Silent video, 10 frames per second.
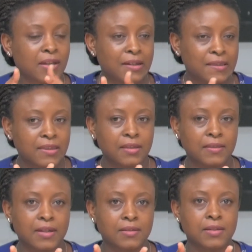And I
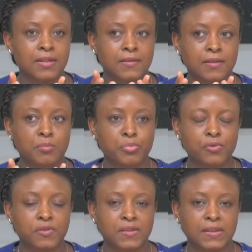think that it's
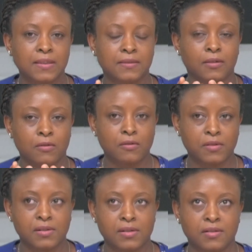important that the
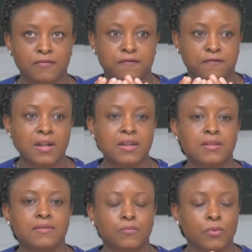continent
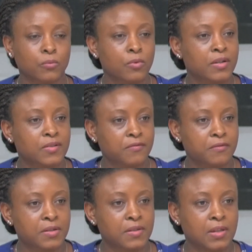finds what works
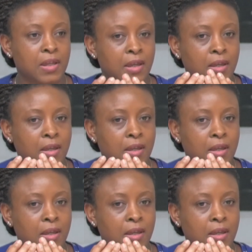for it.